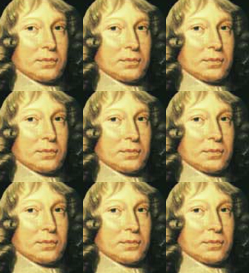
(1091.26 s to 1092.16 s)

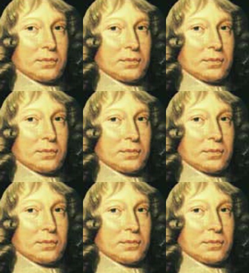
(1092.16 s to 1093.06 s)

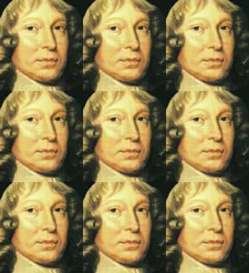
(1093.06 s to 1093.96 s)

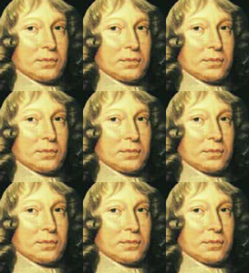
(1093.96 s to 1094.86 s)

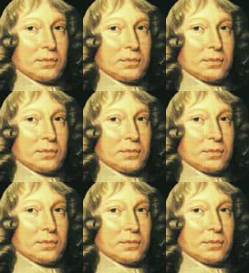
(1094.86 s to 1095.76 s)

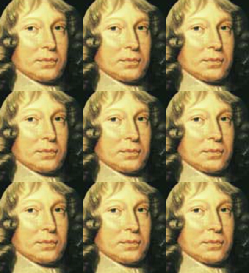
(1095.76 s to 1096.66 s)

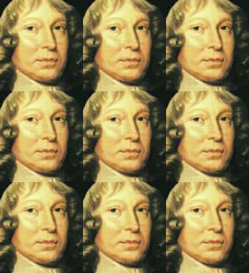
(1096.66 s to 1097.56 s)

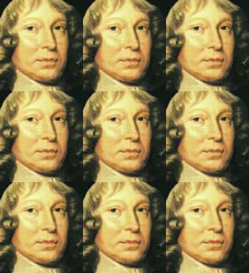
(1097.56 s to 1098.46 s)

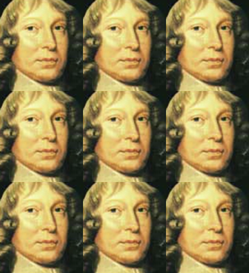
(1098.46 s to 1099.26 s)
[no speech]